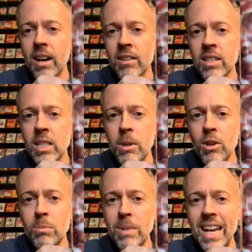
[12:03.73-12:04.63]
outs in some of
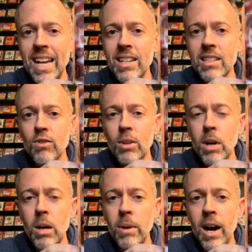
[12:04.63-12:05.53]
those mid 80s
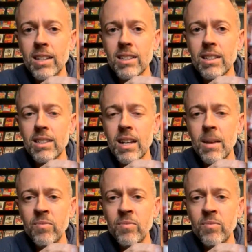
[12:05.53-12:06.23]
football boxes.